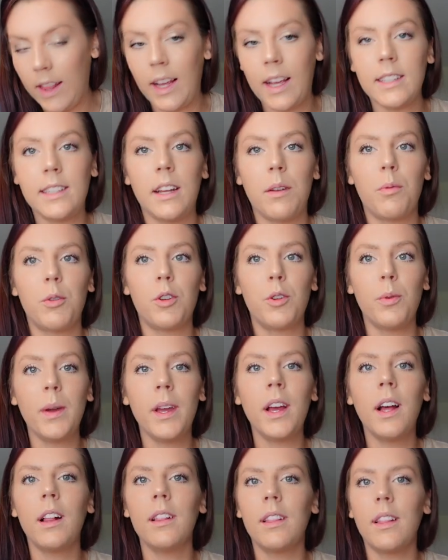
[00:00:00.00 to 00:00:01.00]
like I said, we're
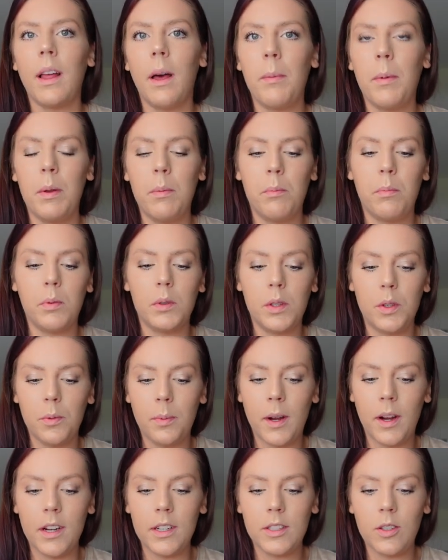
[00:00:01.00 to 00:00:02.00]
doing lemon
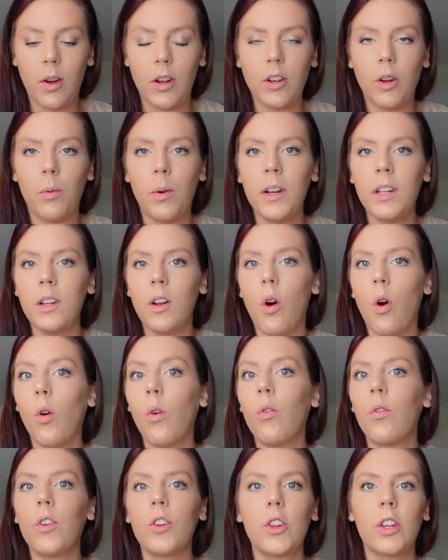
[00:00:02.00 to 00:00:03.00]
blueberry, so I don't want it
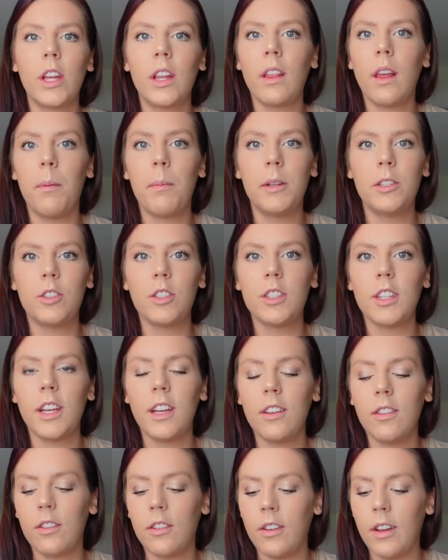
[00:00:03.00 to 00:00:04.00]
overly lemon, just
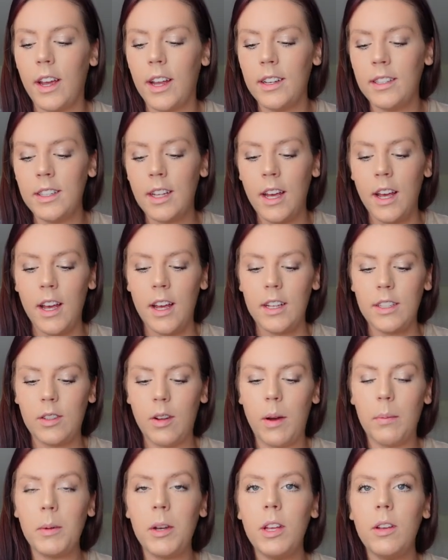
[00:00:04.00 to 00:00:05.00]
like a little hint.
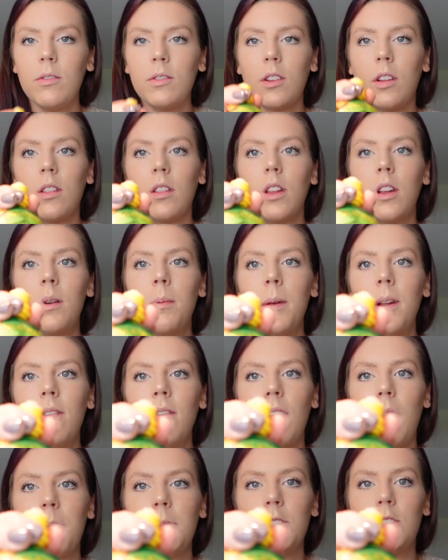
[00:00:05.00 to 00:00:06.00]
So I'm gonna use a little bit of
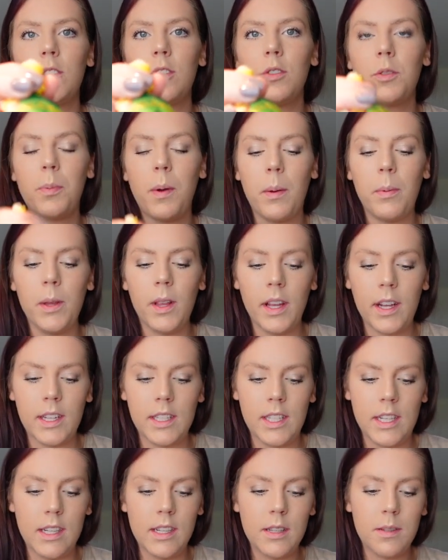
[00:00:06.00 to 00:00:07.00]
lemon juice, probably like
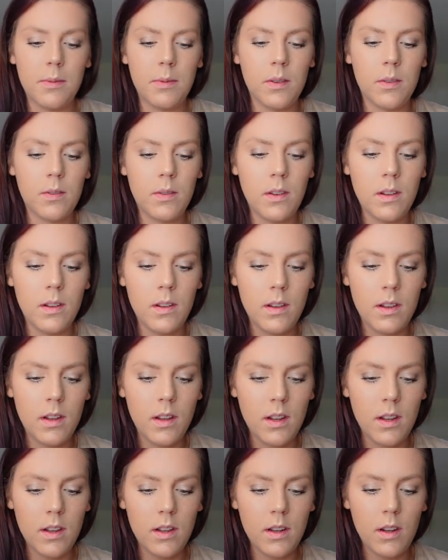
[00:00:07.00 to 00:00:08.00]
a teaspoon.
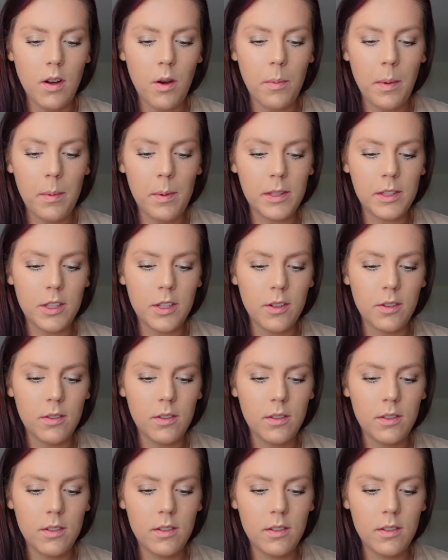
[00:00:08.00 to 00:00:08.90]
No, maybe 2.